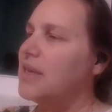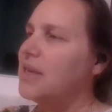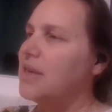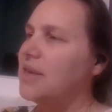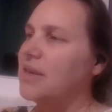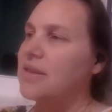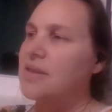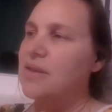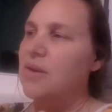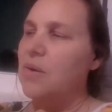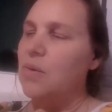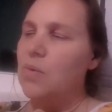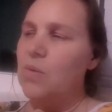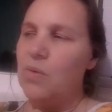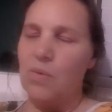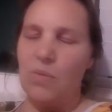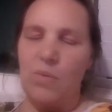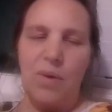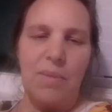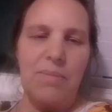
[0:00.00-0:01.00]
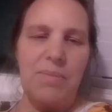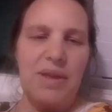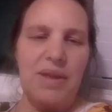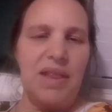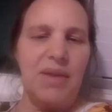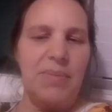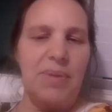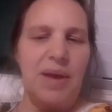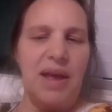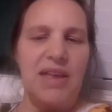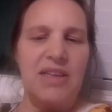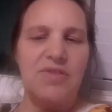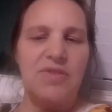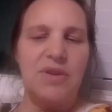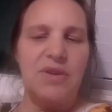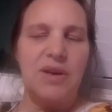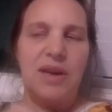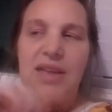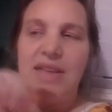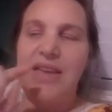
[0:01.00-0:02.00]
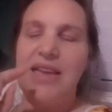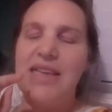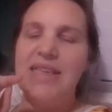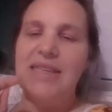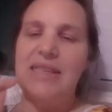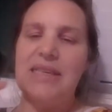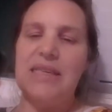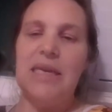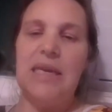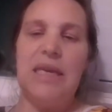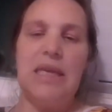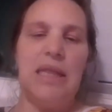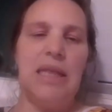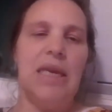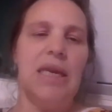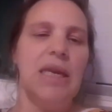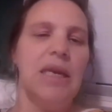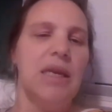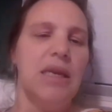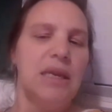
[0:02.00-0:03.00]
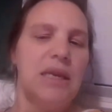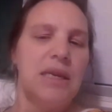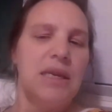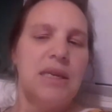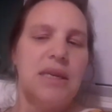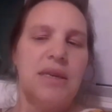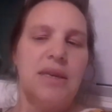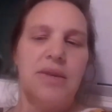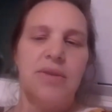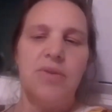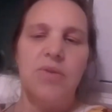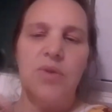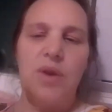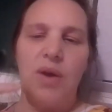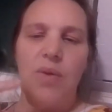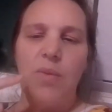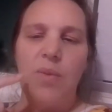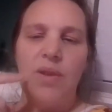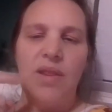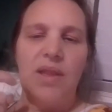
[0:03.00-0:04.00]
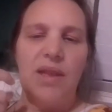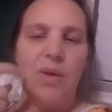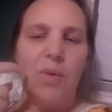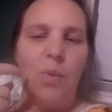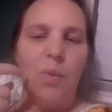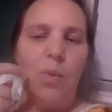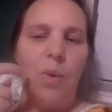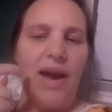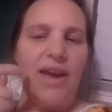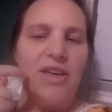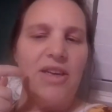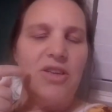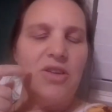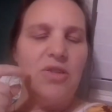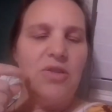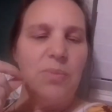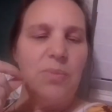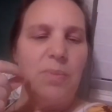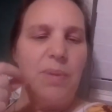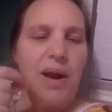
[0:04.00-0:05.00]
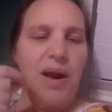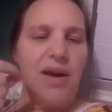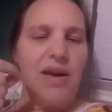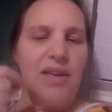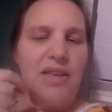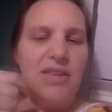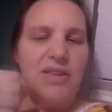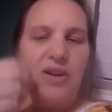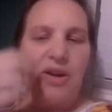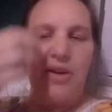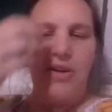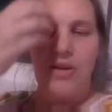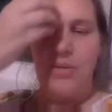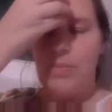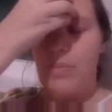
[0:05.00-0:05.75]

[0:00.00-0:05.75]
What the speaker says: "He's so grumpy the past few days. He's teething. He's got one little white tooth barely starting to